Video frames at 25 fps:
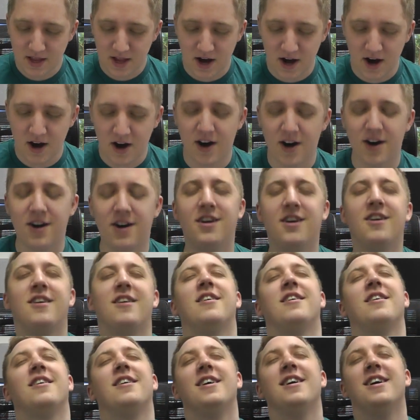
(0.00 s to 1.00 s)
oh,
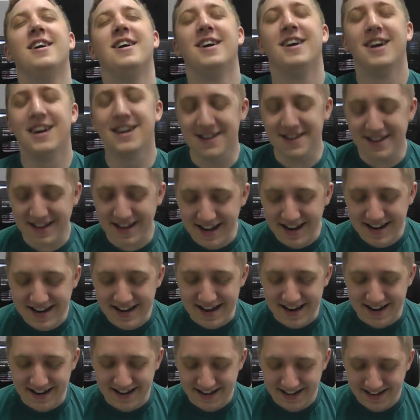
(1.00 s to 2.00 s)
are you
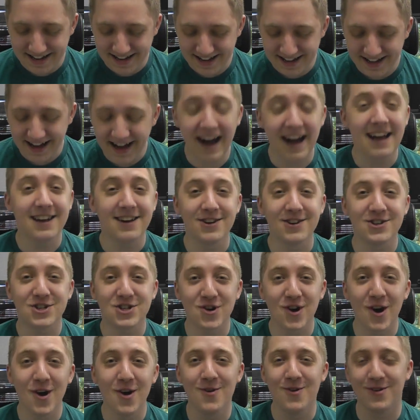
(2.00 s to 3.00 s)
kidding? I got
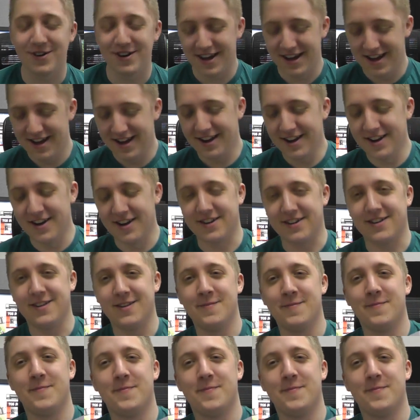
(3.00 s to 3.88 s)
trolled. Look.